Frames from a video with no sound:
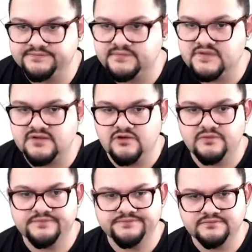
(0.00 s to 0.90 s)

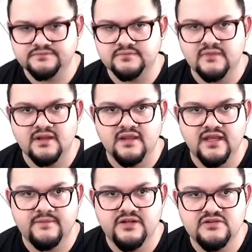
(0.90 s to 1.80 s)
So
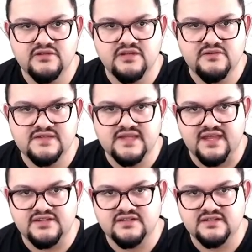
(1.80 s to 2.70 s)
I'm going to do a new
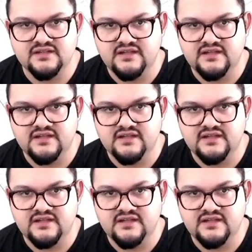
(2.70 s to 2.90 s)
sketch,